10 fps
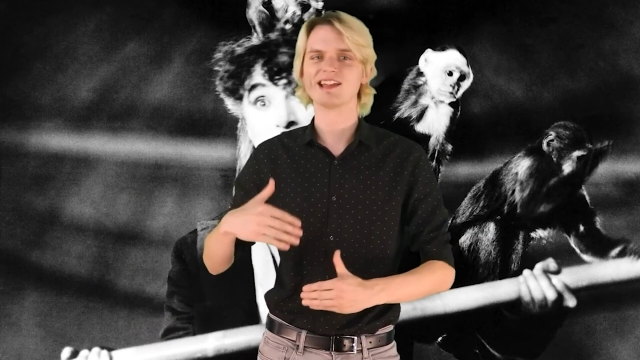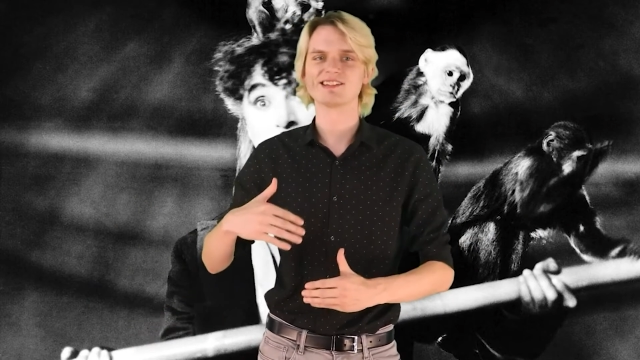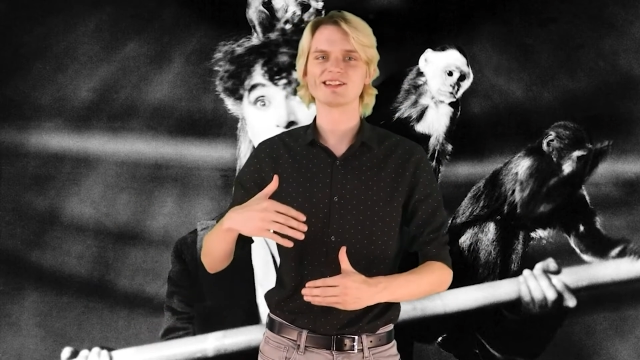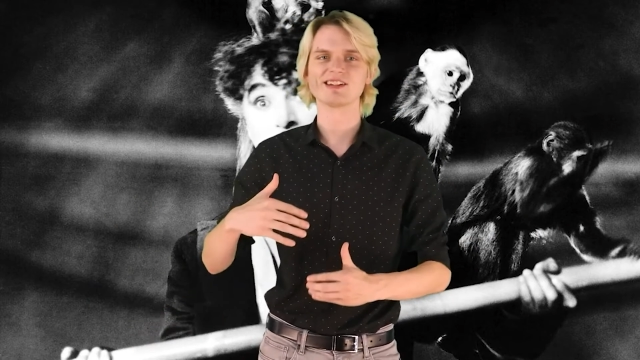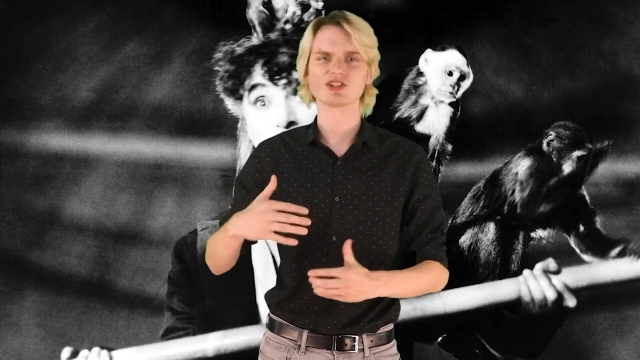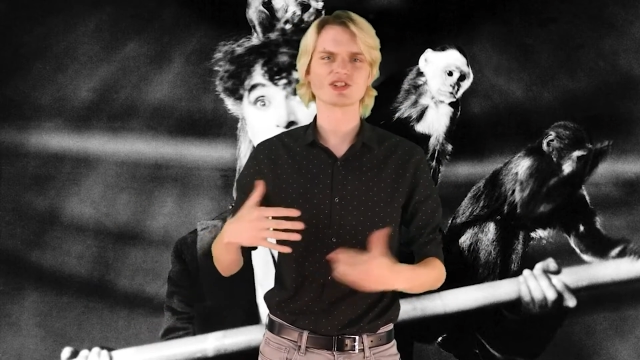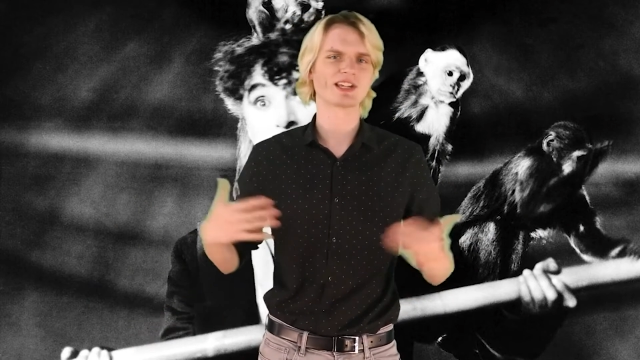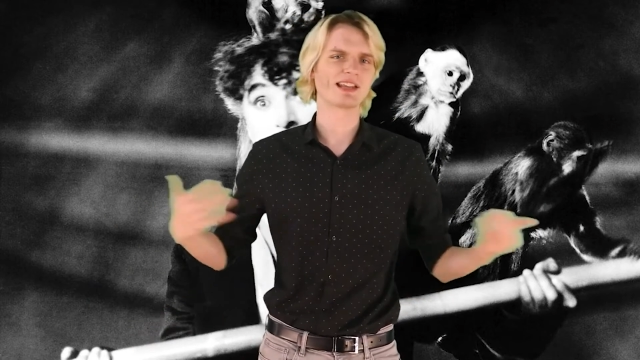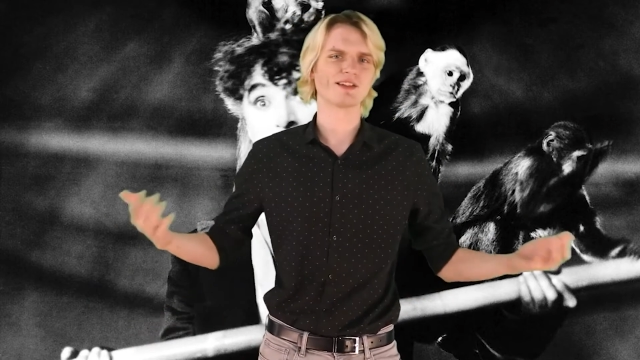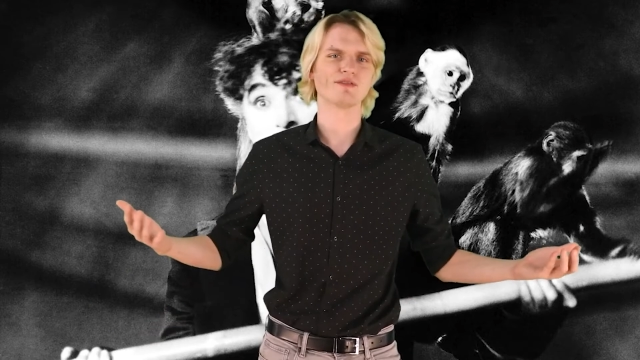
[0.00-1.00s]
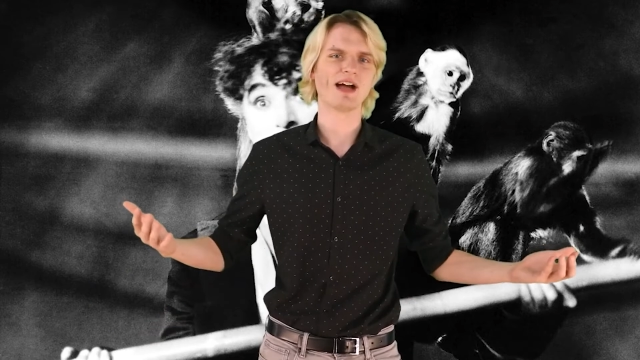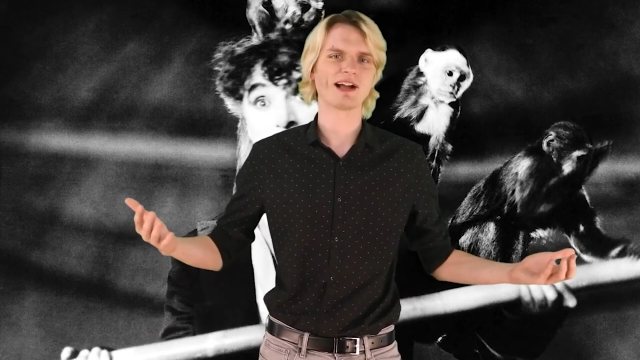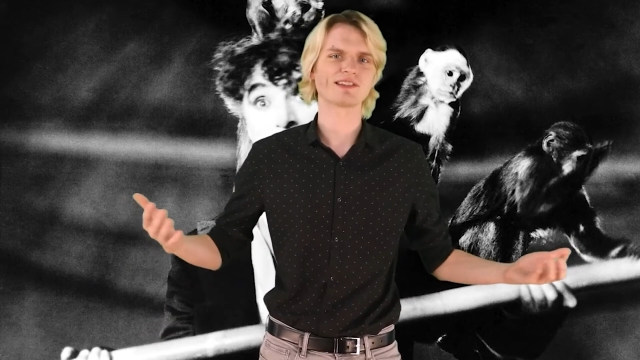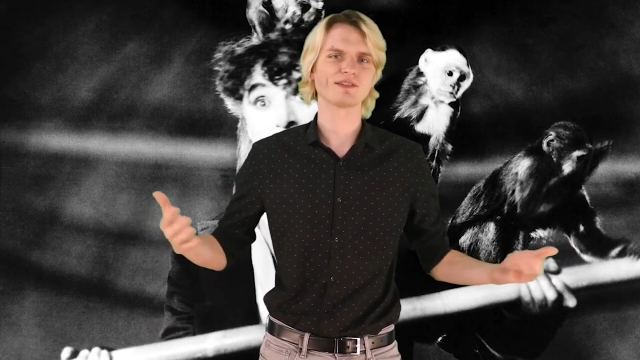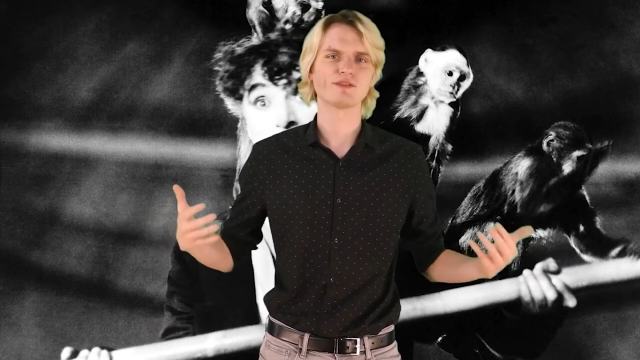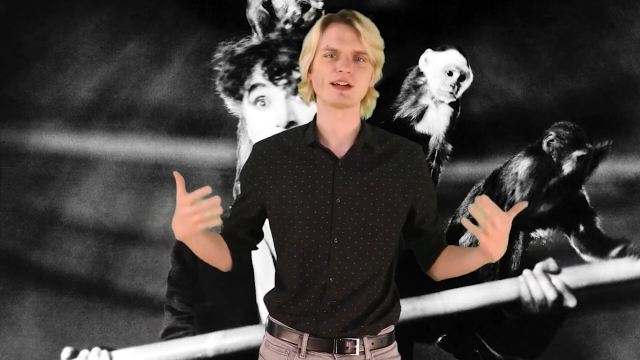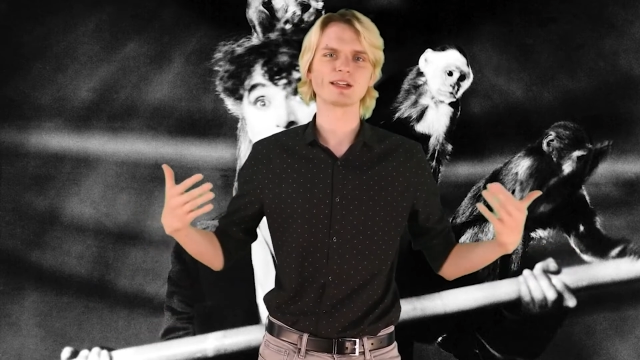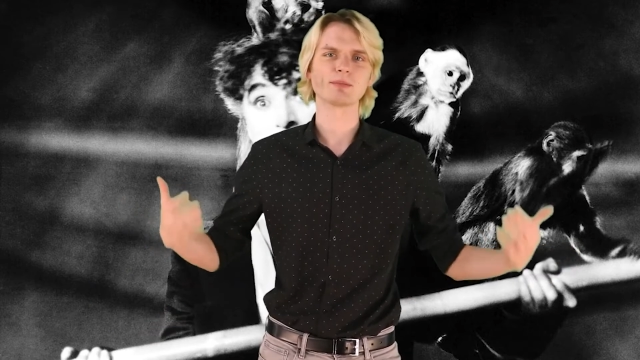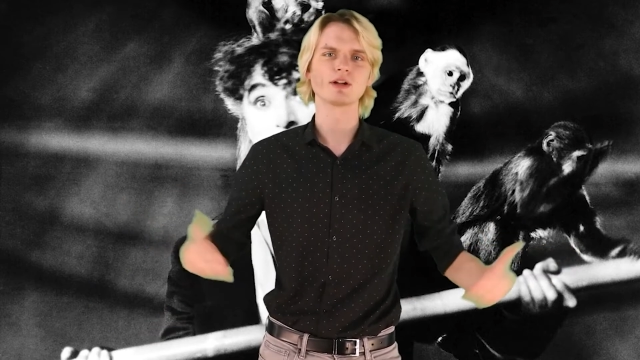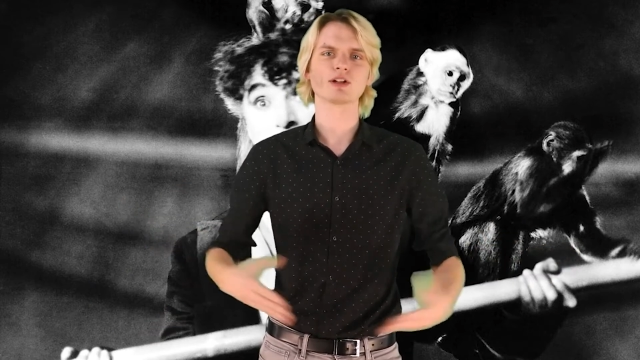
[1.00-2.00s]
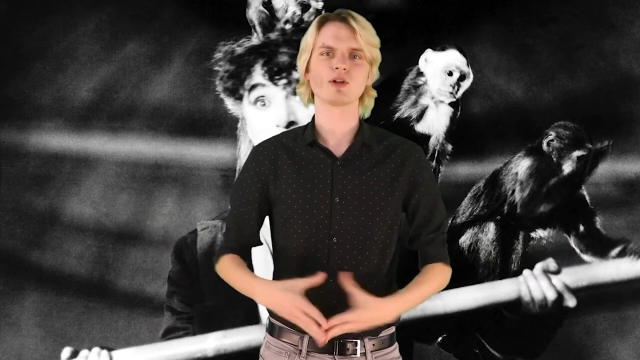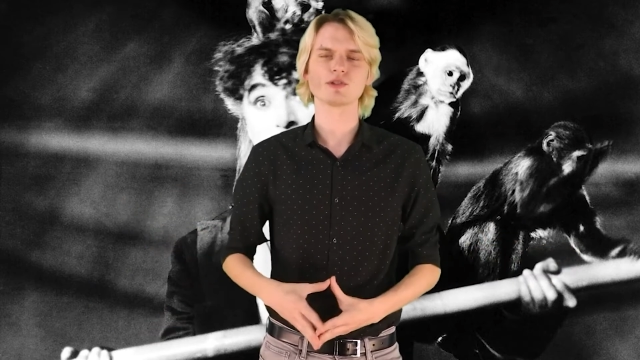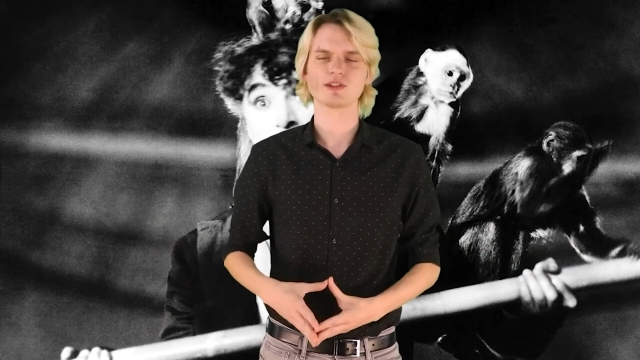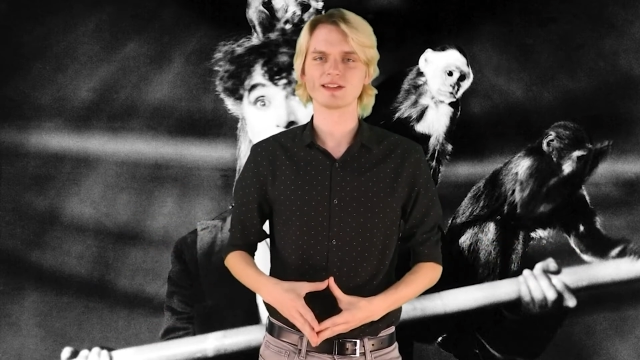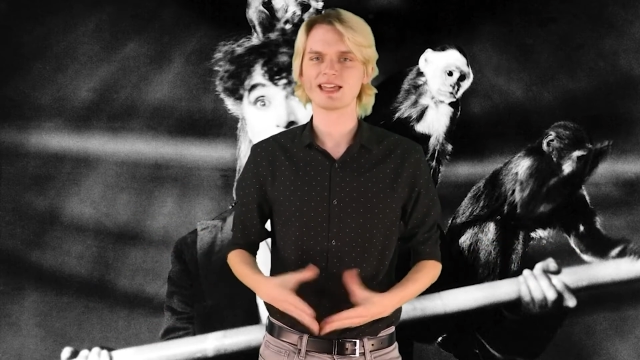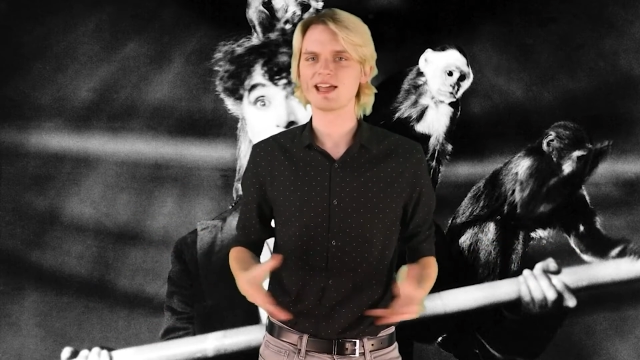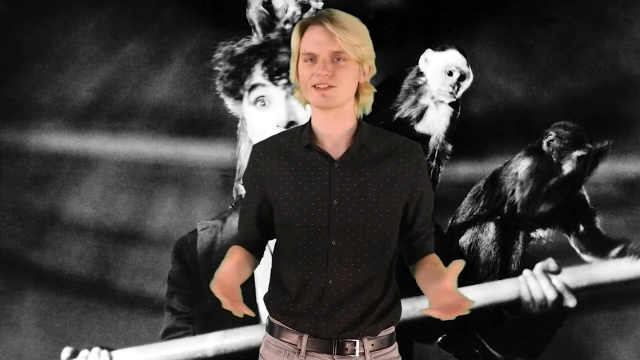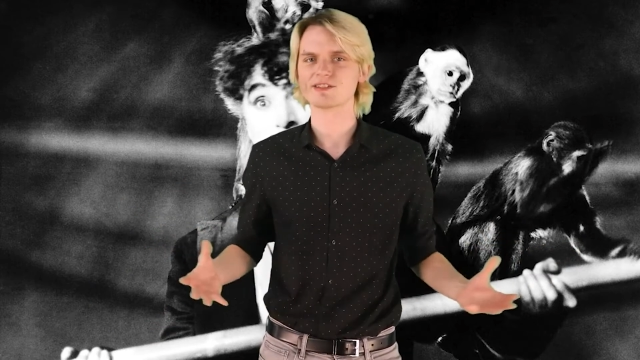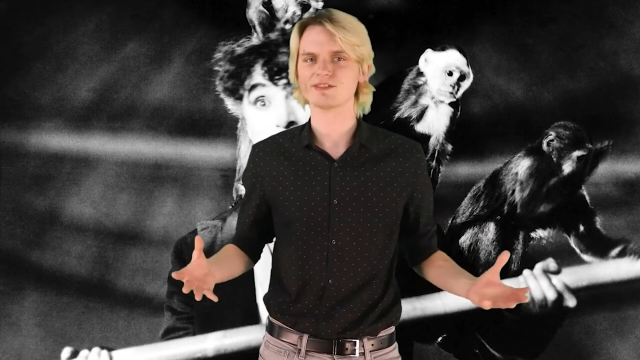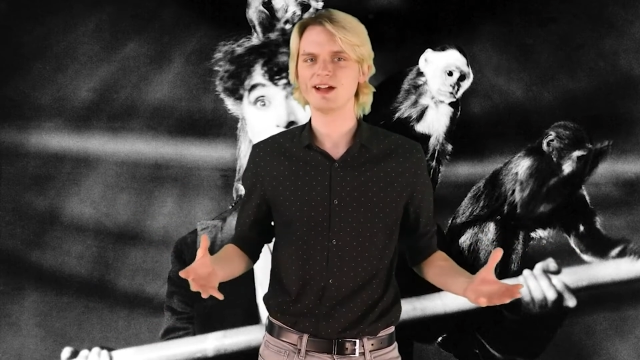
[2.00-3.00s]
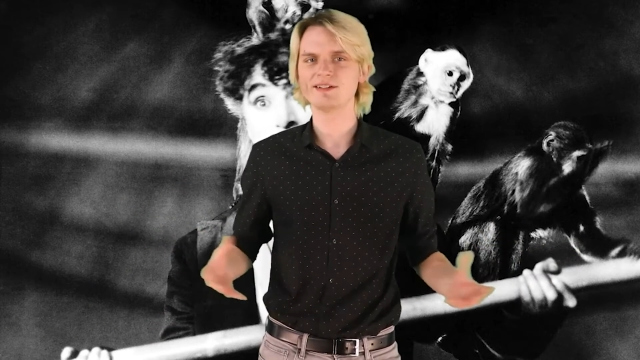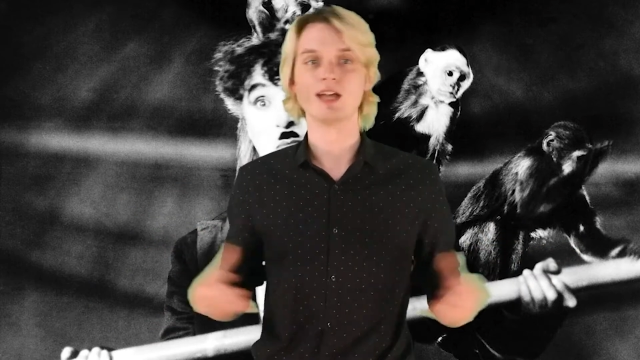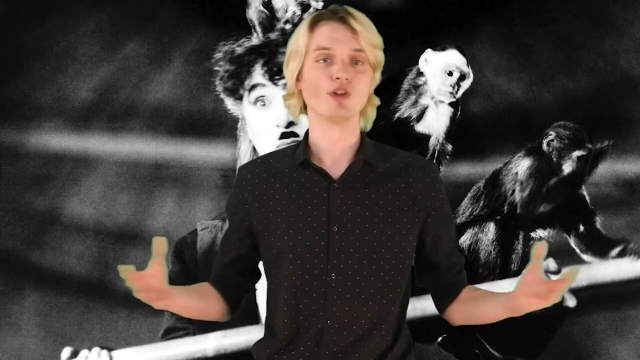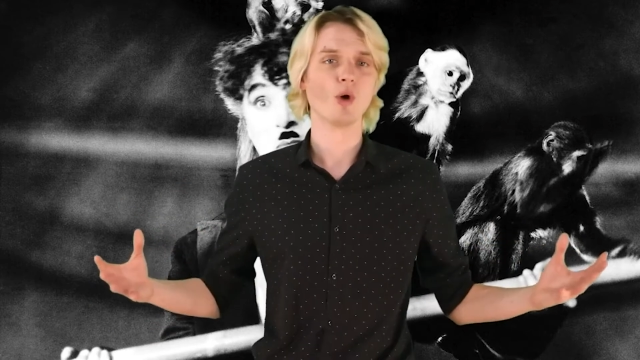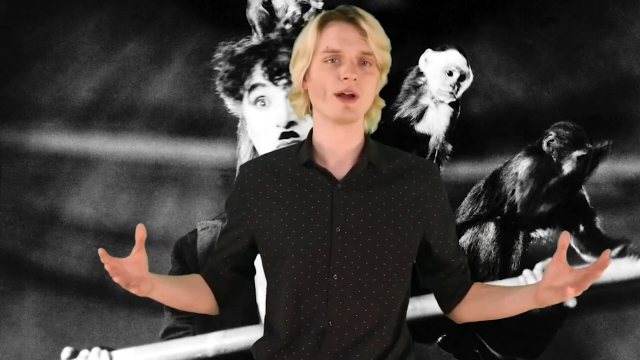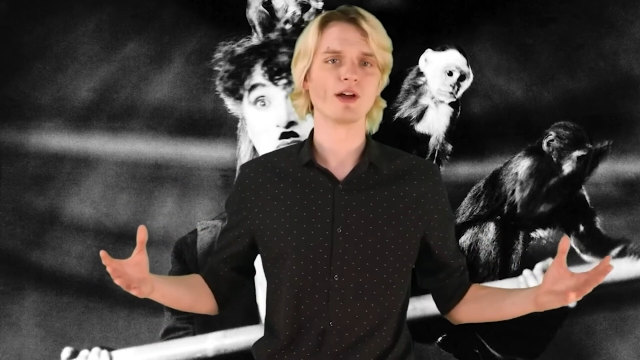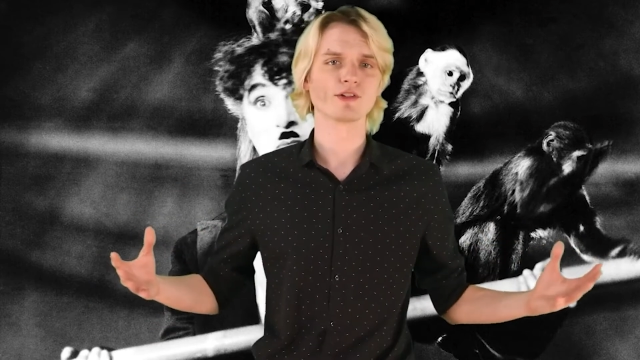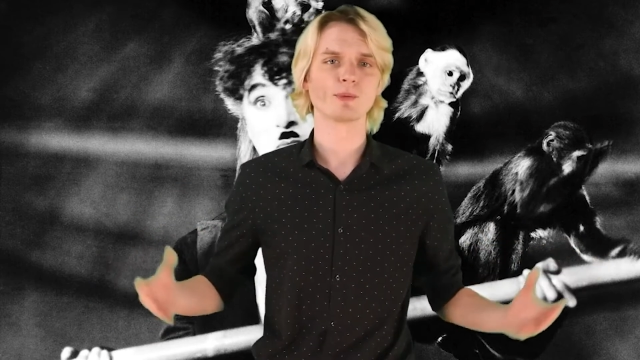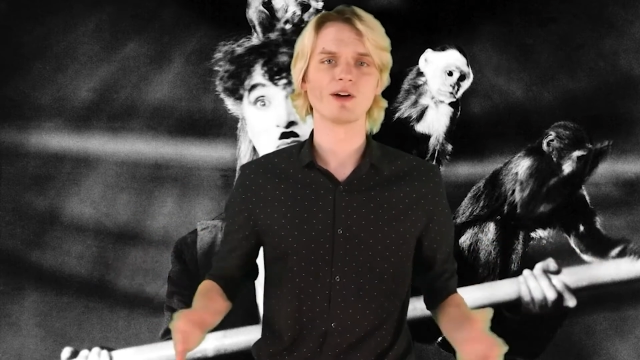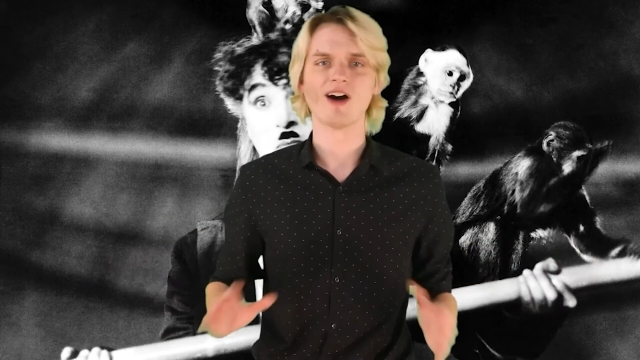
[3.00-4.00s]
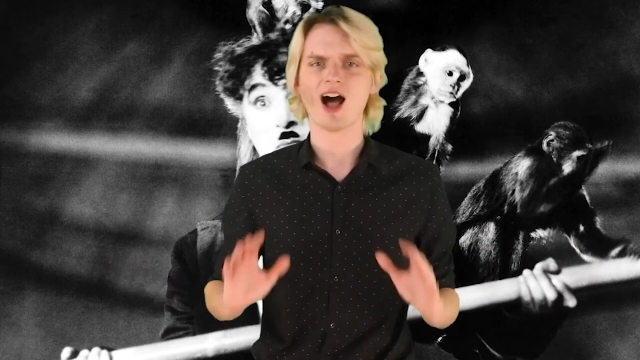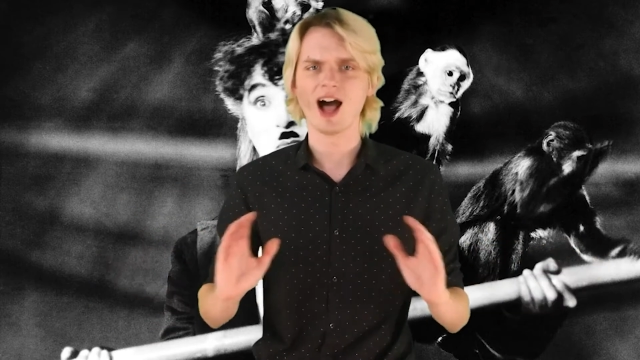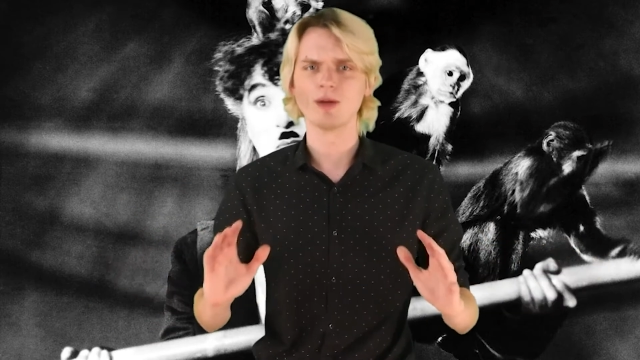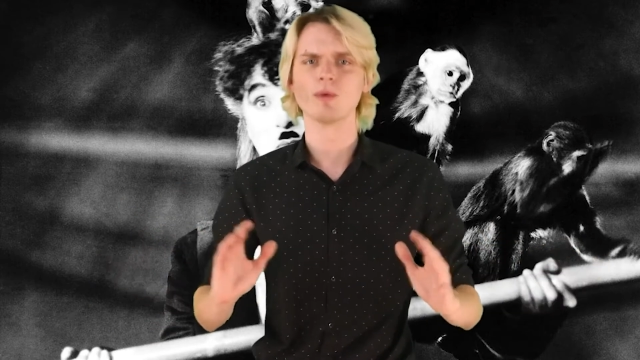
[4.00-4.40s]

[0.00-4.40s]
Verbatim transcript: incident just to get the facts and finally put a close to the case, right? If no one else will, I